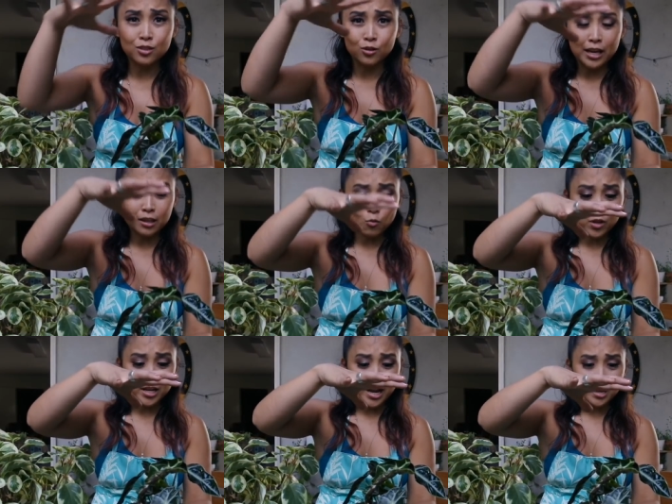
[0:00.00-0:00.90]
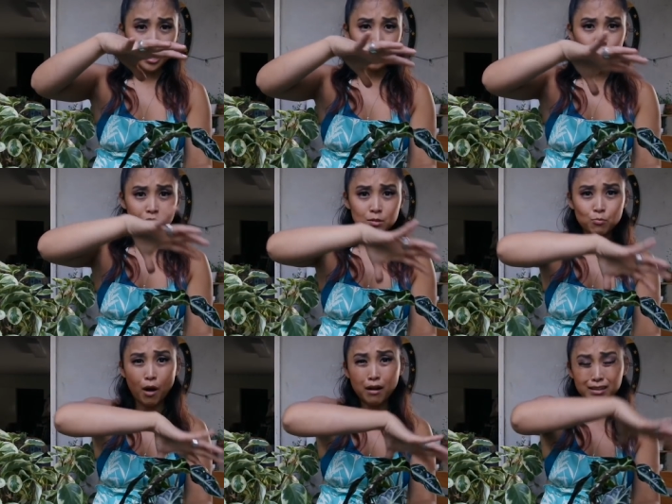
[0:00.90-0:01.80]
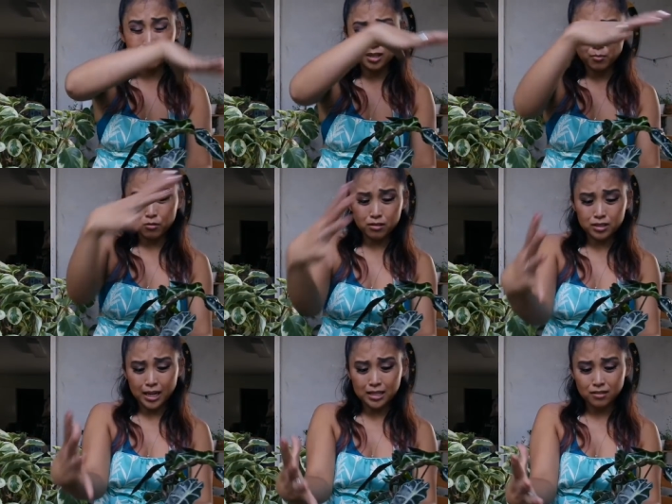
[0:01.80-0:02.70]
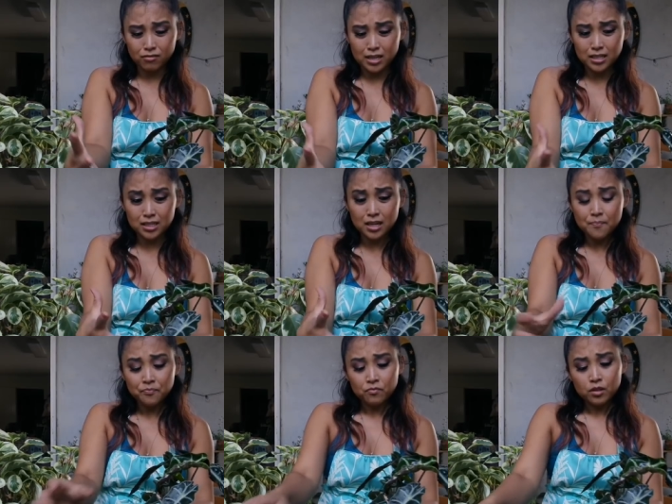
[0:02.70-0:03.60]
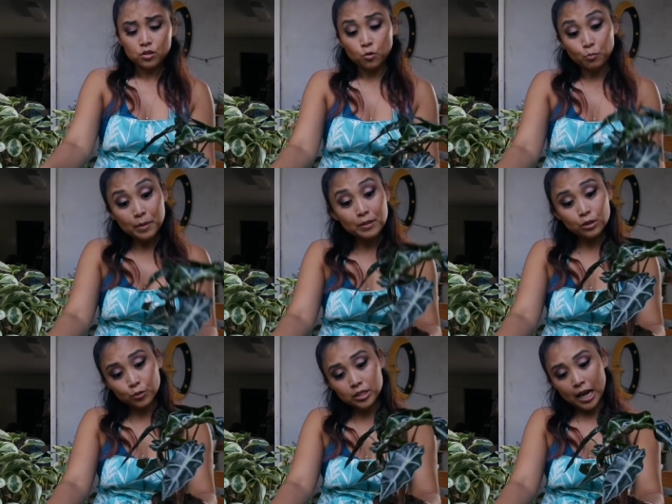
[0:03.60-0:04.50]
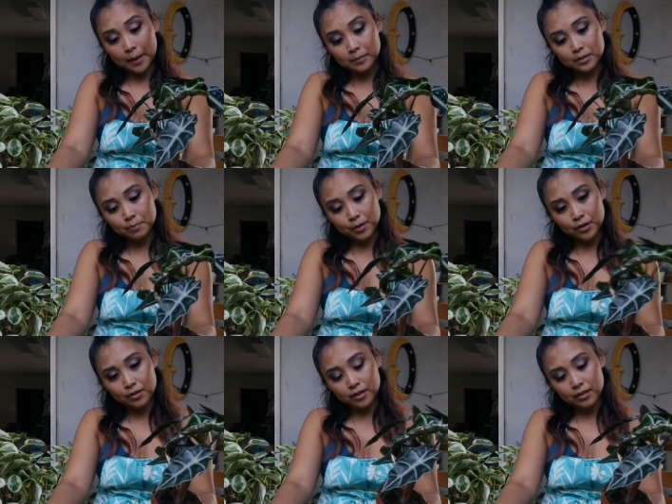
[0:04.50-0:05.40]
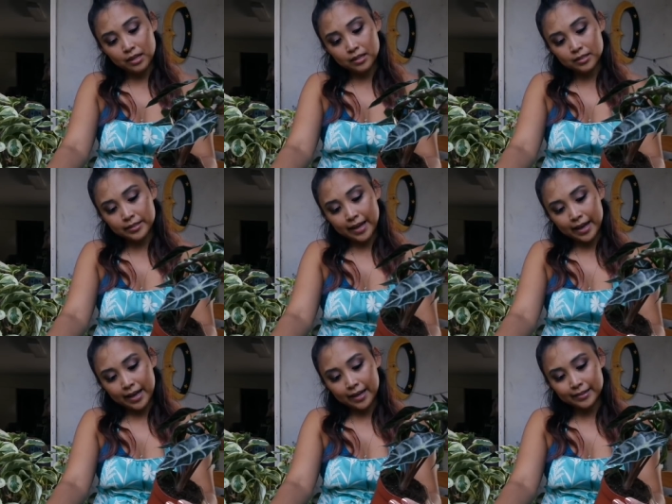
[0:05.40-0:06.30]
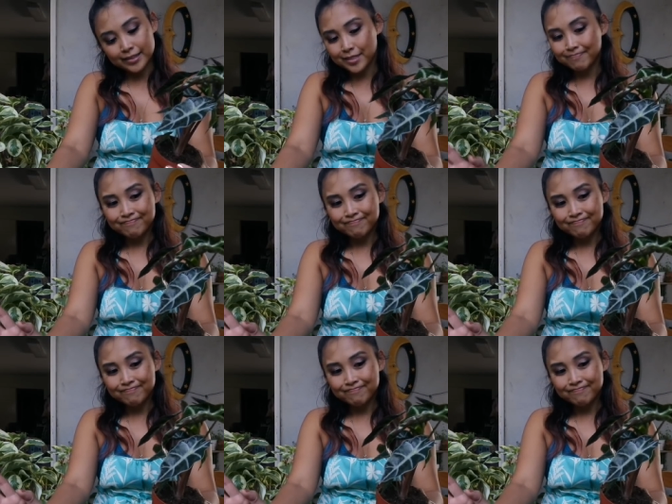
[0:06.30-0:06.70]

So like the one that I got was probably double the size of this, so maybe 3 times bigger than this, and